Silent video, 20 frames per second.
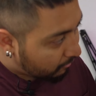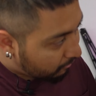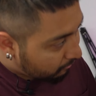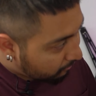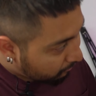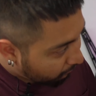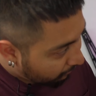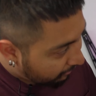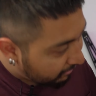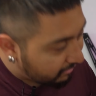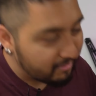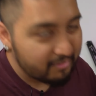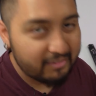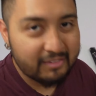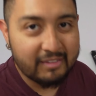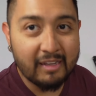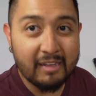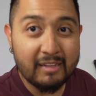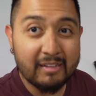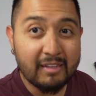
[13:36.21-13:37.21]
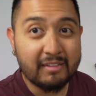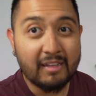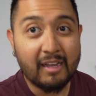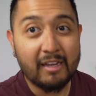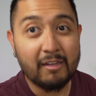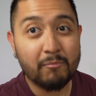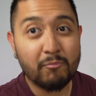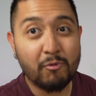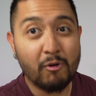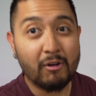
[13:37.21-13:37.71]
One thing that
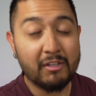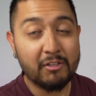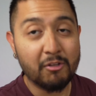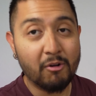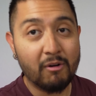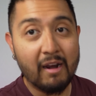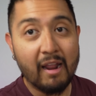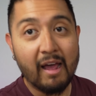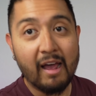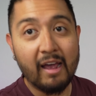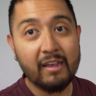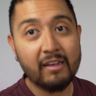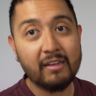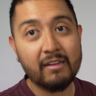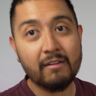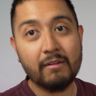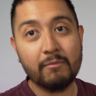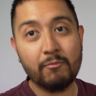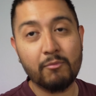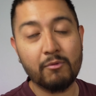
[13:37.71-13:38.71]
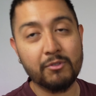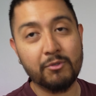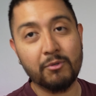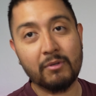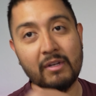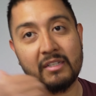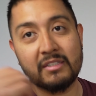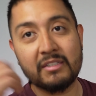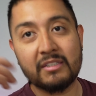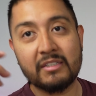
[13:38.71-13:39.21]
I probably don't like, you
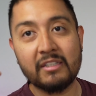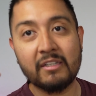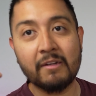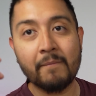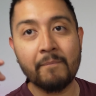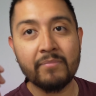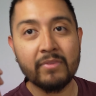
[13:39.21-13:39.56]
can see